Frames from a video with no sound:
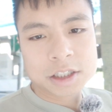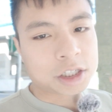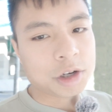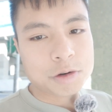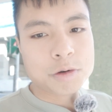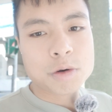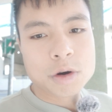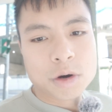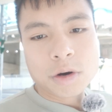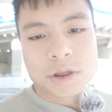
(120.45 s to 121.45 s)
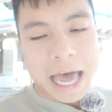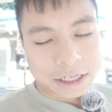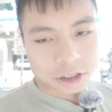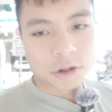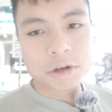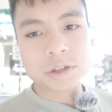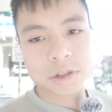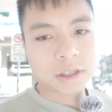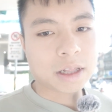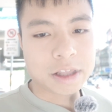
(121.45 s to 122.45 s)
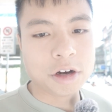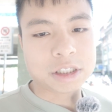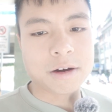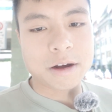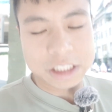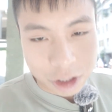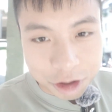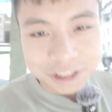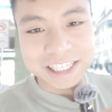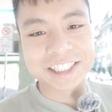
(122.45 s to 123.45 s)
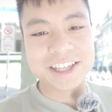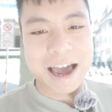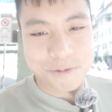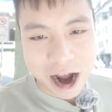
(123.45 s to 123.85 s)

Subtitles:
to that solution, there was a solution to that